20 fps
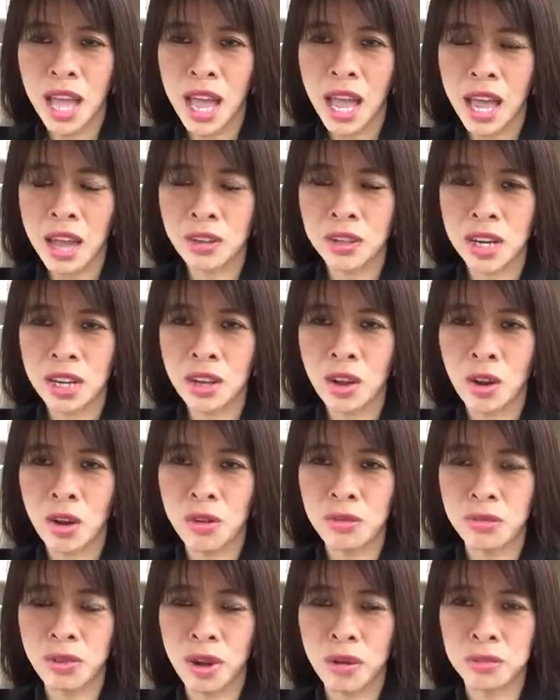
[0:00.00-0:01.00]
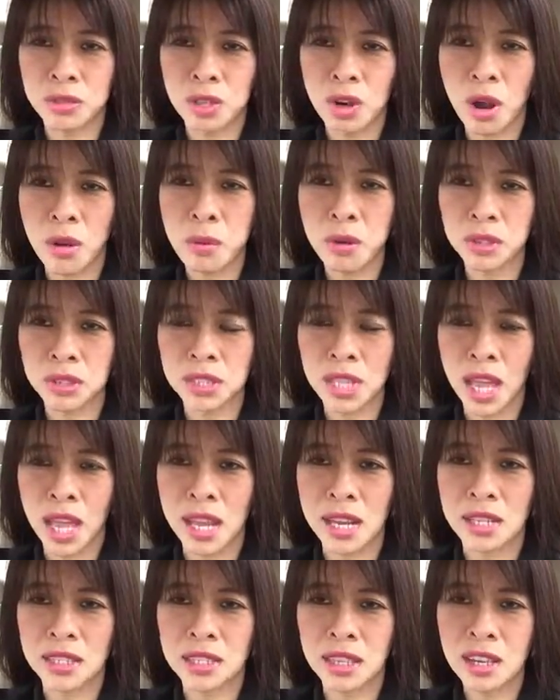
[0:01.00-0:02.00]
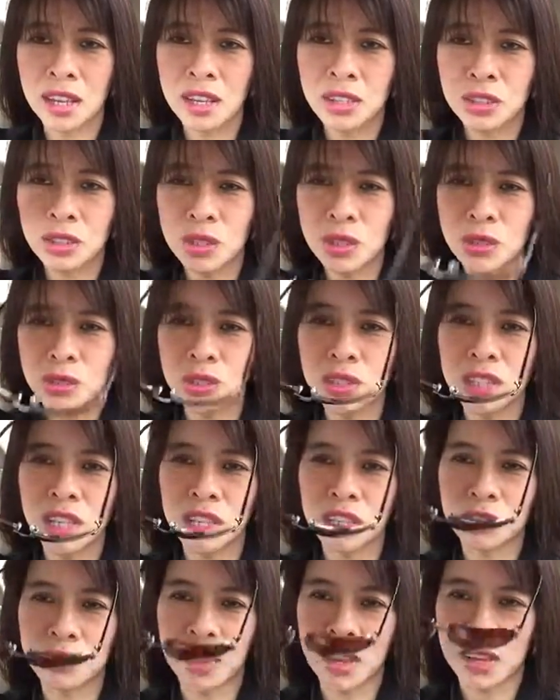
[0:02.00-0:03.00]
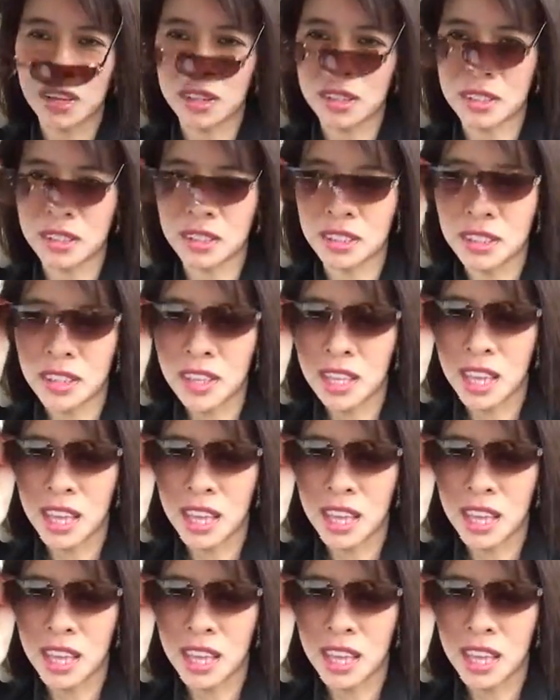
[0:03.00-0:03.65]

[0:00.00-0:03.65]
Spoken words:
how they're going from trouble stage to six figures.